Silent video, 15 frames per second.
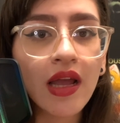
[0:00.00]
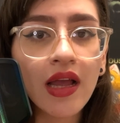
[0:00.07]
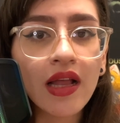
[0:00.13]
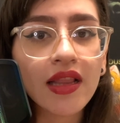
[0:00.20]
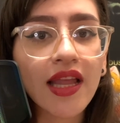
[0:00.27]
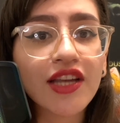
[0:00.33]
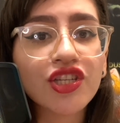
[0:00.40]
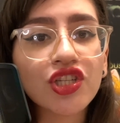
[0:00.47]

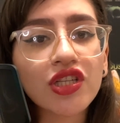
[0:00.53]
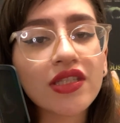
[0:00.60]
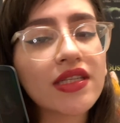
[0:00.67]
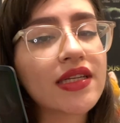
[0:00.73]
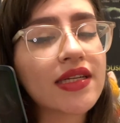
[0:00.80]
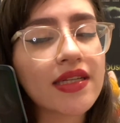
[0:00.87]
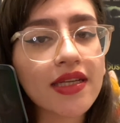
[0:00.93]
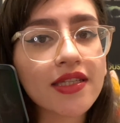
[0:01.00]
Like, she
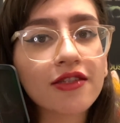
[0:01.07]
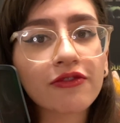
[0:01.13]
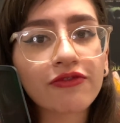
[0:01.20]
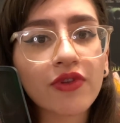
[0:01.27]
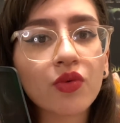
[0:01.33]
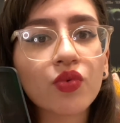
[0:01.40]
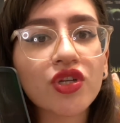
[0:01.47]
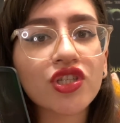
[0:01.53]
didn't end the
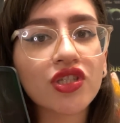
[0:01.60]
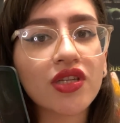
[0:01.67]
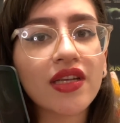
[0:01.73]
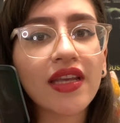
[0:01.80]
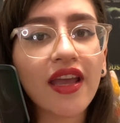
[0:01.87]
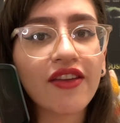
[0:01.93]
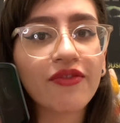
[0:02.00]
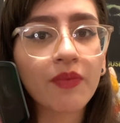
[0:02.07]
film when she
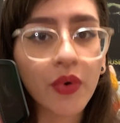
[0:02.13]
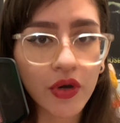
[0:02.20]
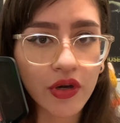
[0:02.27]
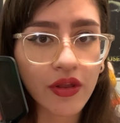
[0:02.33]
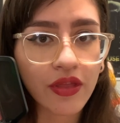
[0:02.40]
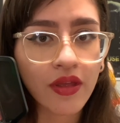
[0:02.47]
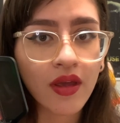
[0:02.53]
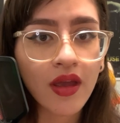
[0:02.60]
gave
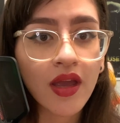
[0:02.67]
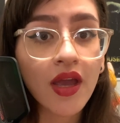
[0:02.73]
birth.